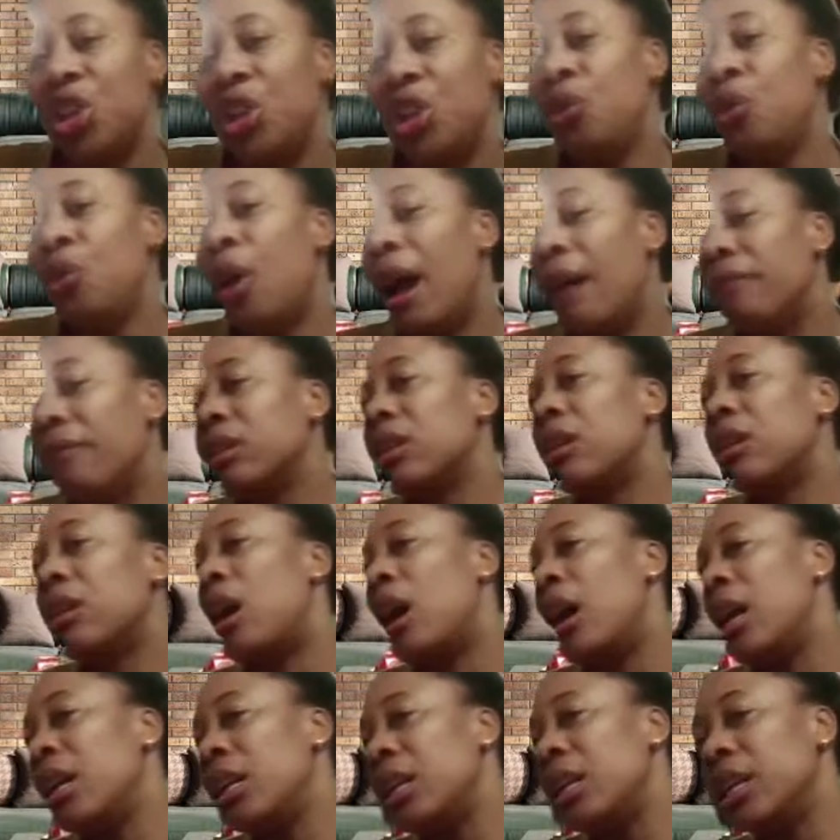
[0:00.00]
you have to
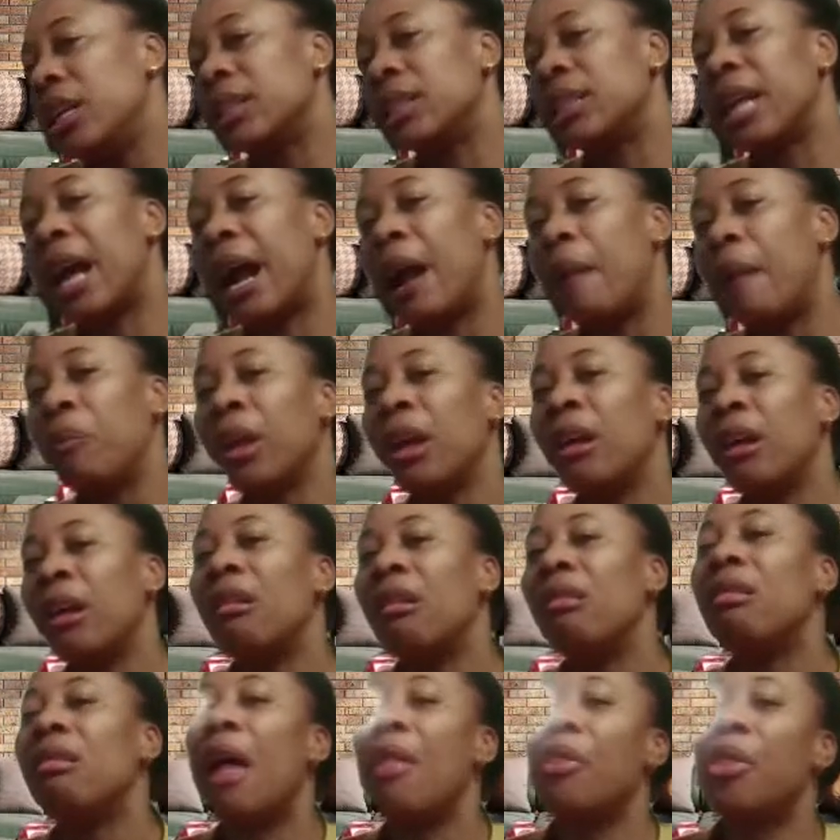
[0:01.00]
understand
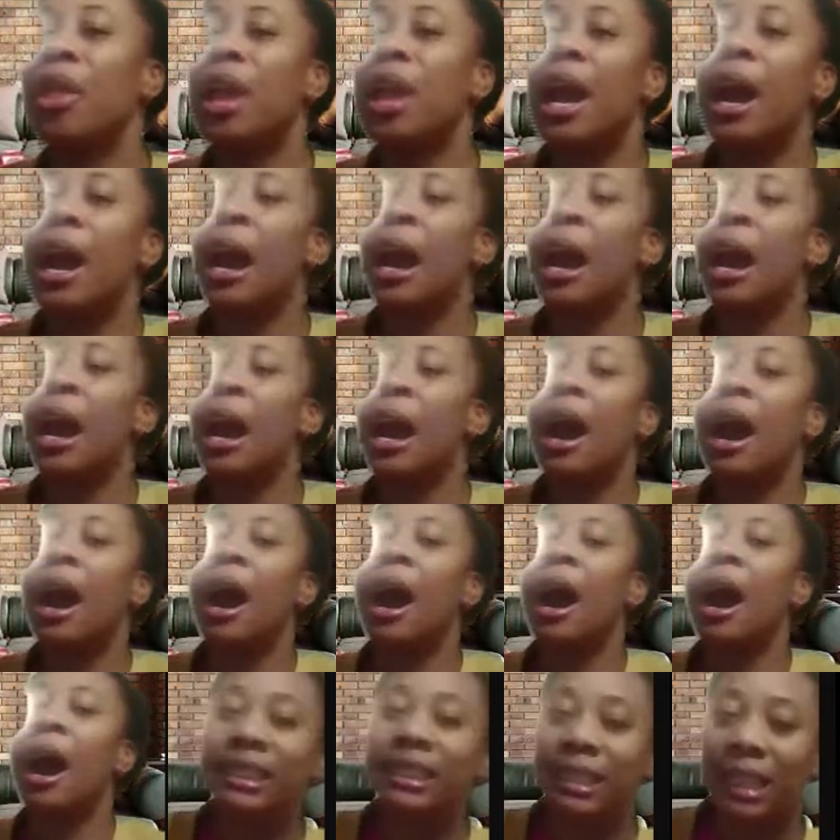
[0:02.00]
that there are
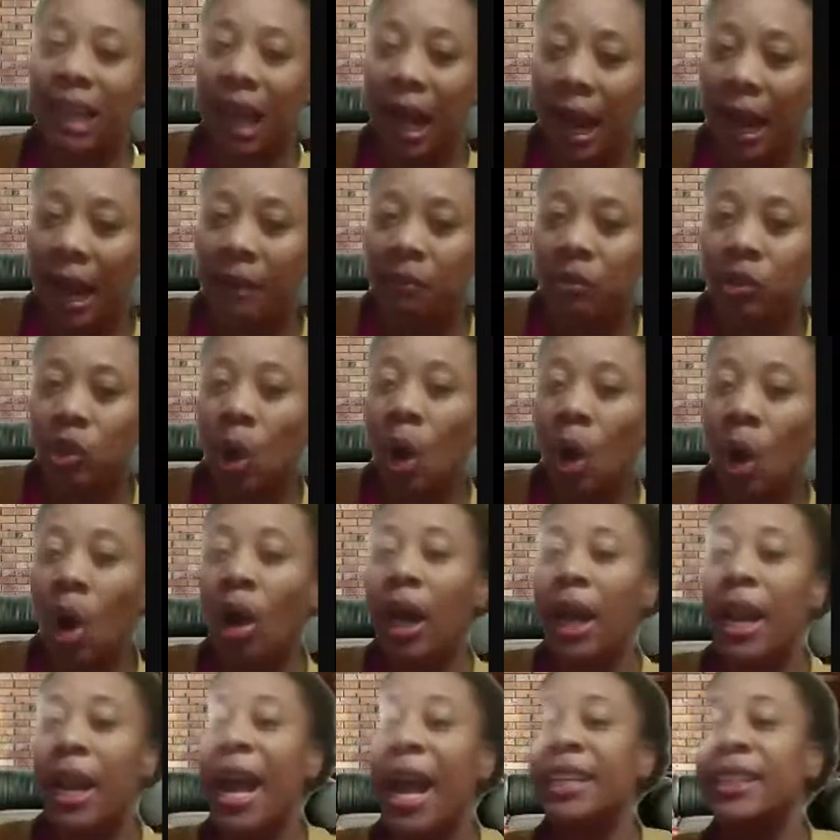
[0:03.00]
many times
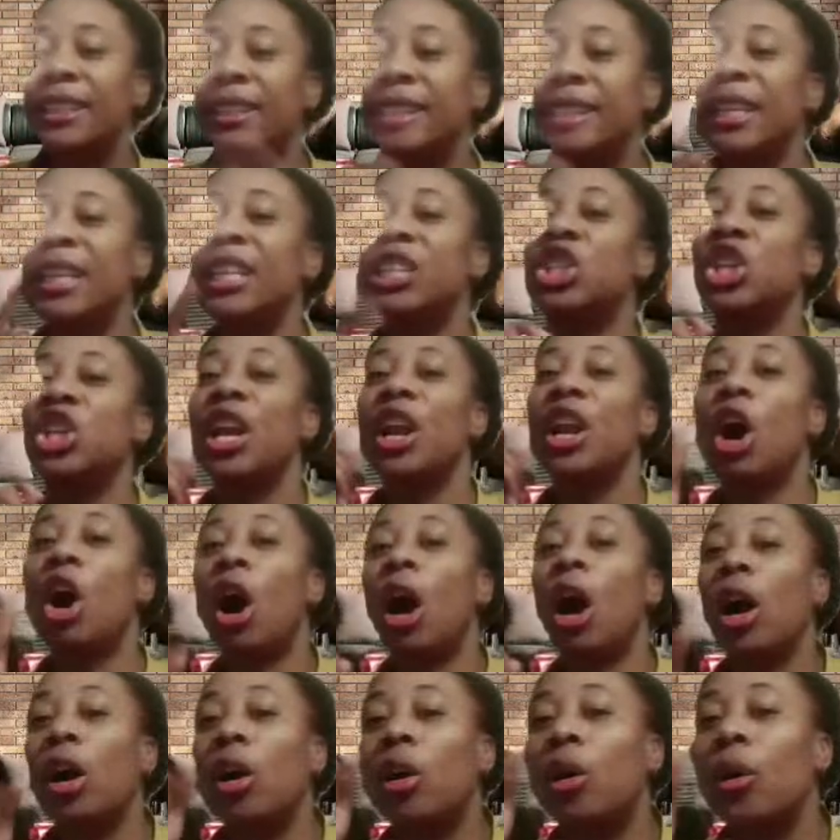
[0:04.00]
organizations
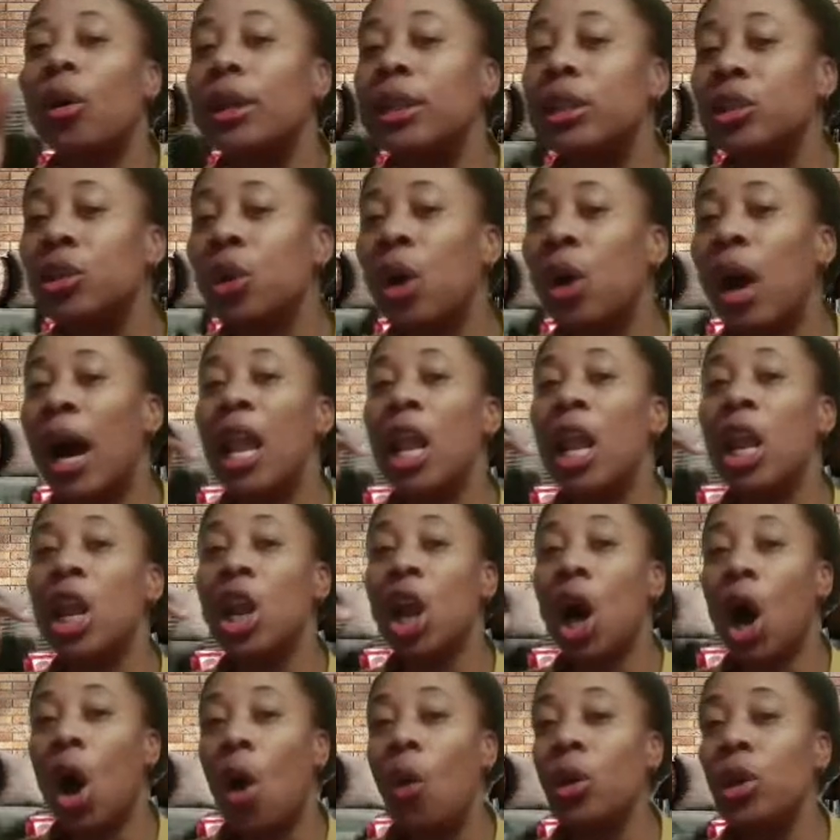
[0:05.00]
are going to
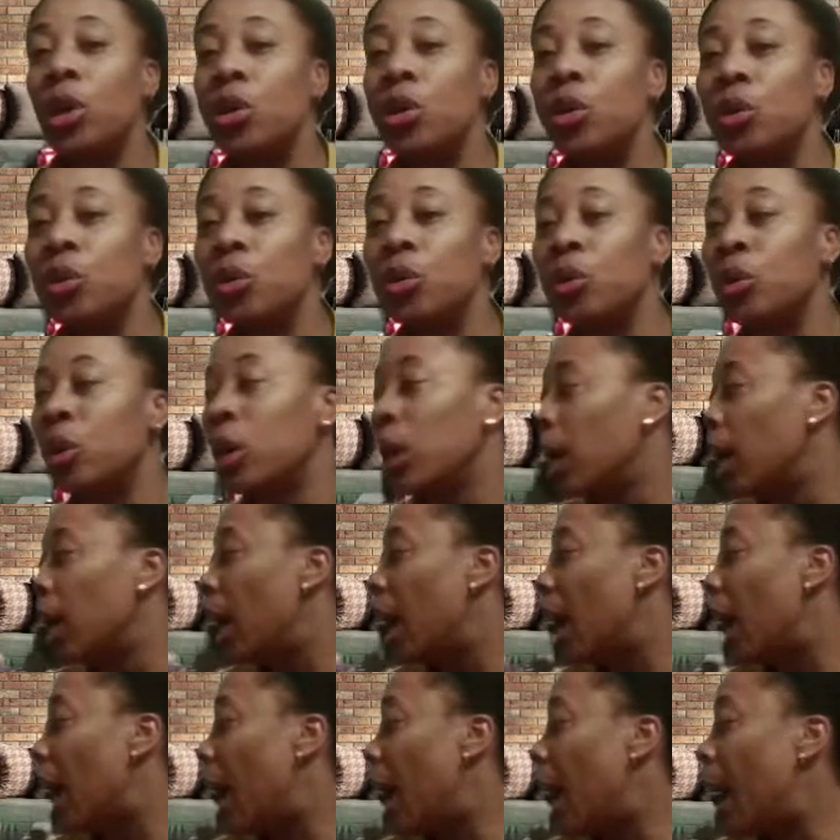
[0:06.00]
allow you
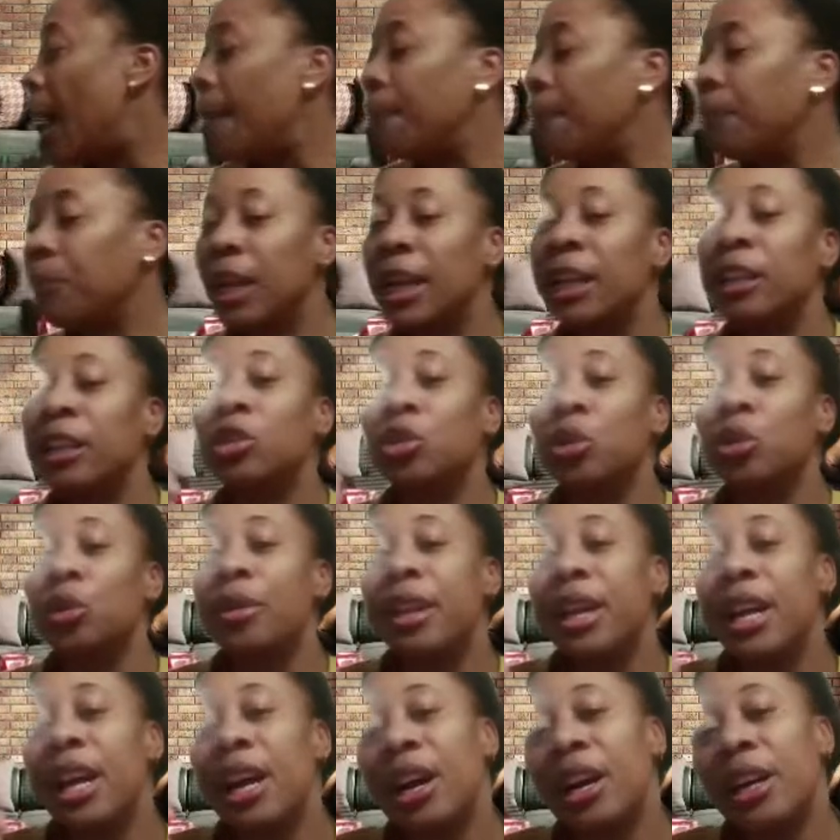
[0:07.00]
into
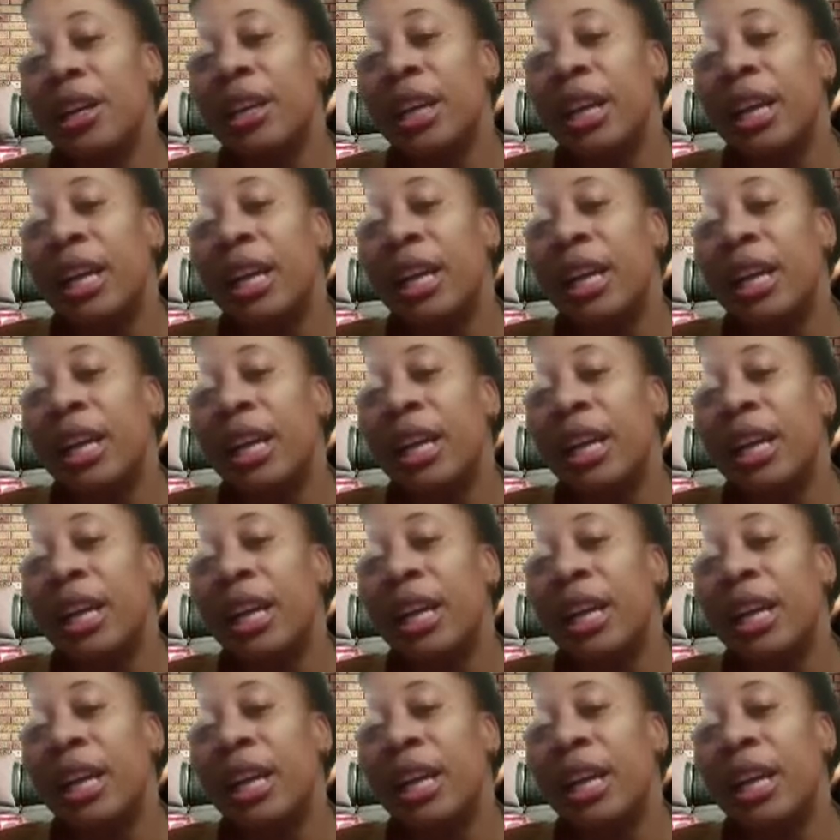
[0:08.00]
their